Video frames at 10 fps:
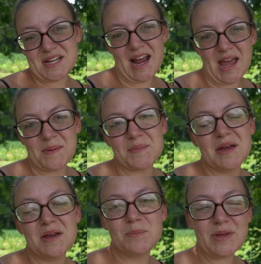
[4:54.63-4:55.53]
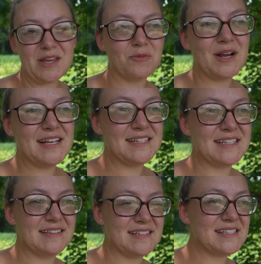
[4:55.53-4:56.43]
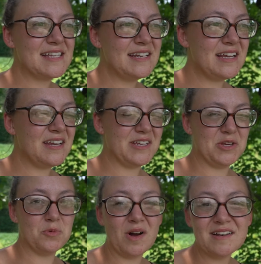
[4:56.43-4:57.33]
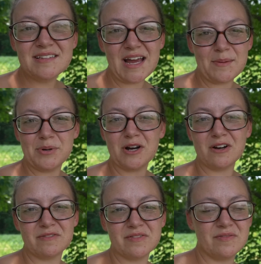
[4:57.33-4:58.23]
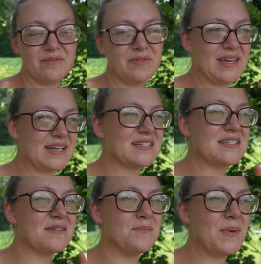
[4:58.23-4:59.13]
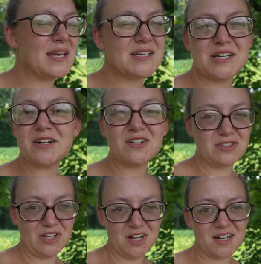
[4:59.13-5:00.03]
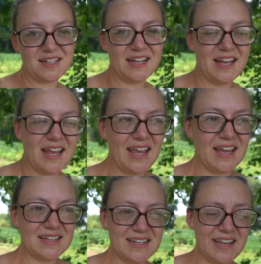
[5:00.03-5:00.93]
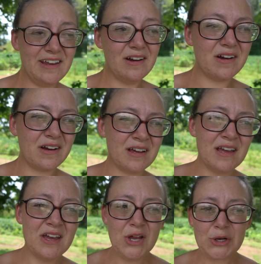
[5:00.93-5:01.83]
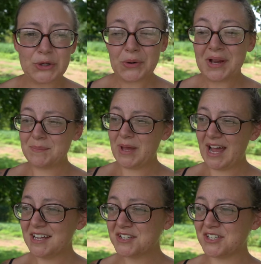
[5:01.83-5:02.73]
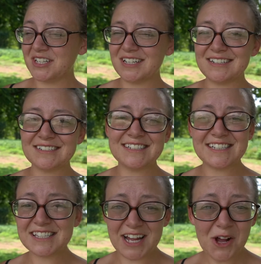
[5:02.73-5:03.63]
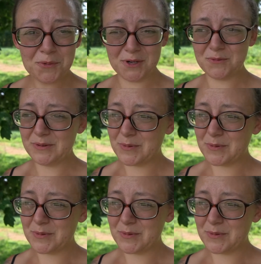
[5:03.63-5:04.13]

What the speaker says: time, being raised in the city, you wanted that perfect manicured lawn. And here, growing pasture, that's not what we